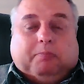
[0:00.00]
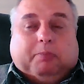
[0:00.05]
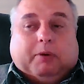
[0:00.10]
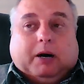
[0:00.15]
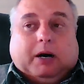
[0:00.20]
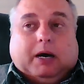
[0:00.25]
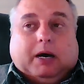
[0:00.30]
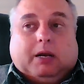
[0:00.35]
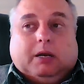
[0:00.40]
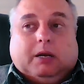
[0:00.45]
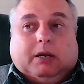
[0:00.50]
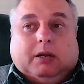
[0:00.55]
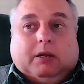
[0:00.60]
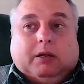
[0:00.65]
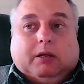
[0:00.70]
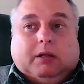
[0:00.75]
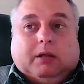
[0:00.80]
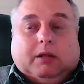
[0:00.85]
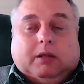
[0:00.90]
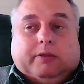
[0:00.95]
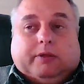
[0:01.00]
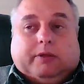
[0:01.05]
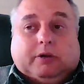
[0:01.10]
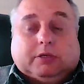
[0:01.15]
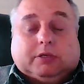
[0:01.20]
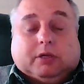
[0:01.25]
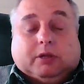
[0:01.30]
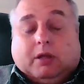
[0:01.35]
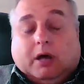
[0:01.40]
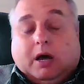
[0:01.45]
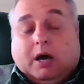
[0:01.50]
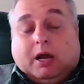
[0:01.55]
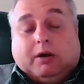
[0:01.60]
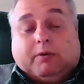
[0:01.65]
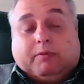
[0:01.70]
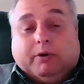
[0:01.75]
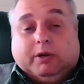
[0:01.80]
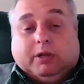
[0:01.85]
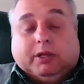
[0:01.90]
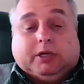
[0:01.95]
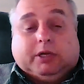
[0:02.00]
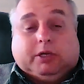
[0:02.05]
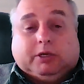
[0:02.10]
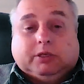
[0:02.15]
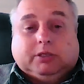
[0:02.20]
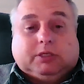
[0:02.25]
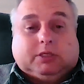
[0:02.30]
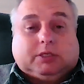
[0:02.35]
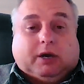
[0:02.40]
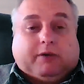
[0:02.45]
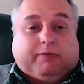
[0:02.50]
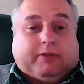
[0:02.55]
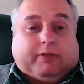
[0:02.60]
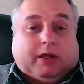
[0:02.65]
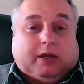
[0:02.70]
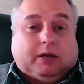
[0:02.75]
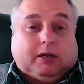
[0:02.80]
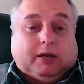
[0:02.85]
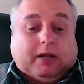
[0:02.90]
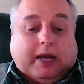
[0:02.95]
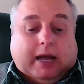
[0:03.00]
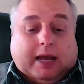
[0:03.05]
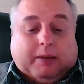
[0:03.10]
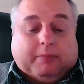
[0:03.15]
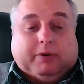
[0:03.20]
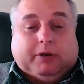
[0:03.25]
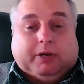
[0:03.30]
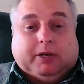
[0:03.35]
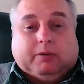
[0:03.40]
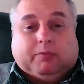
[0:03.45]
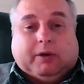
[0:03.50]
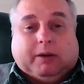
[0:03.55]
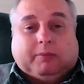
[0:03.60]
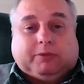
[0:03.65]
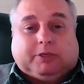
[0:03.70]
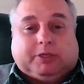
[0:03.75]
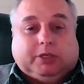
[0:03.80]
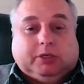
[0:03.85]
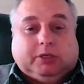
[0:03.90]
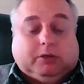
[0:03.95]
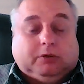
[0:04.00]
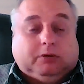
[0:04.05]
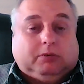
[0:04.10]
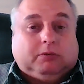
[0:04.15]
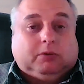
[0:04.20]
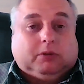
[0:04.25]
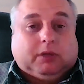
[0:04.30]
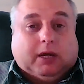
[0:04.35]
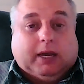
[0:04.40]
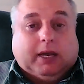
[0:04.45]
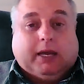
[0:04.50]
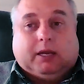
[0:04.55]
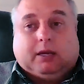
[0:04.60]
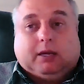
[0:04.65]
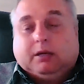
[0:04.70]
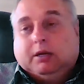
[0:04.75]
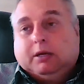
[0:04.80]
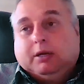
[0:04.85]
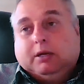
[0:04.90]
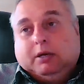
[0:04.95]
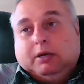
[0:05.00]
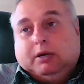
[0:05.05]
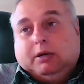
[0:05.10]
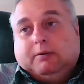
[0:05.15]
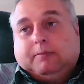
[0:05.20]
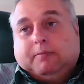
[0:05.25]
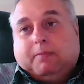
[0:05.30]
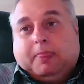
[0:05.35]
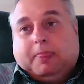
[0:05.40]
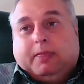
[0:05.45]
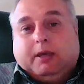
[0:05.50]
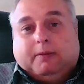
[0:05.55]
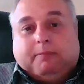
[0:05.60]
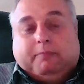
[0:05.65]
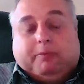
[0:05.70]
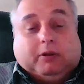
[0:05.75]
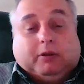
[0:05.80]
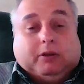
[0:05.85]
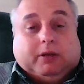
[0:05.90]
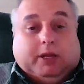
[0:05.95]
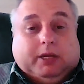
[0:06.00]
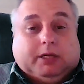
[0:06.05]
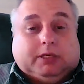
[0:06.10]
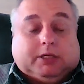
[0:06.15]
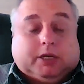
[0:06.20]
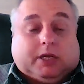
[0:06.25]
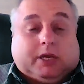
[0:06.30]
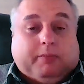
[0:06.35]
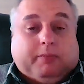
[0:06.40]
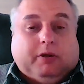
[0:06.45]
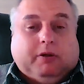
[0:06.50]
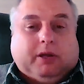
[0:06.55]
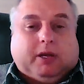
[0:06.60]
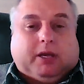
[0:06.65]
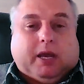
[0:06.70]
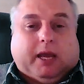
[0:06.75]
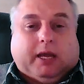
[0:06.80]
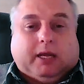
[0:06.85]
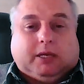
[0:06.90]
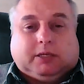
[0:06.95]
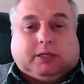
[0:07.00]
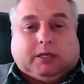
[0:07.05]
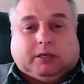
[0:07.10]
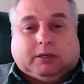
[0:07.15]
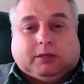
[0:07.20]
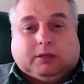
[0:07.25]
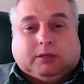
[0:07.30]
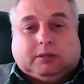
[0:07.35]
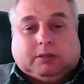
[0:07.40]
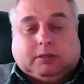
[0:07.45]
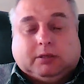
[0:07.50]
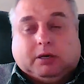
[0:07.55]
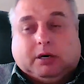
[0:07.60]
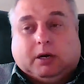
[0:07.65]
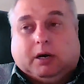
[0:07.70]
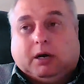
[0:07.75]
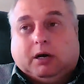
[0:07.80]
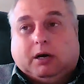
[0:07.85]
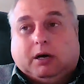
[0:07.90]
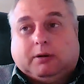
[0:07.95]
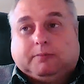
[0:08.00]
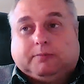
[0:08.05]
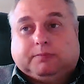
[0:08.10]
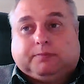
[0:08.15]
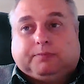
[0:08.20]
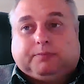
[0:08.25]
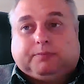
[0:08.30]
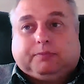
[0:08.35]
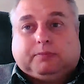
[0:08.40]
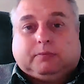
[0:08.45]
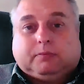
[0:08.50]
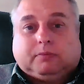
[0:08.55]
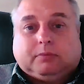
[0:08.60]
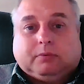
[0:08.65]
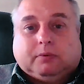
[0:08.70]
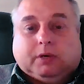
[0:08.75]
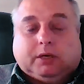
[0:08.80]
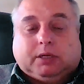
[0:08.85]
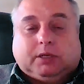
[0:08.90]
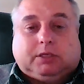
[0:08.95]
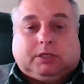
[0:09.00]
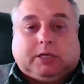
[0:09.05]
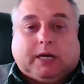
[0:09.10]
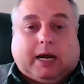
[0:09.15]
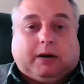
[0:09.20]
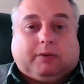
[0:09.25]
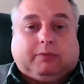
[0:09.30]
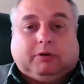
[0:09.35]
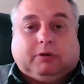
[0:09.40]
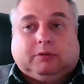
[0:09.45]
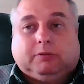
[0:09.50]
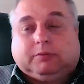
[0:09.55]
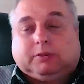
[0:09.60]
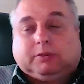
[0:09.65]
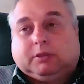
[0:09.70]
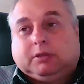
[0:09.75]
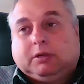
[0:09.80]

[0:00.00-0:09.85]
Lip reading: But there's a lot of really good stuff that happened in Web 2, like the ability to communicate and like chat rooms.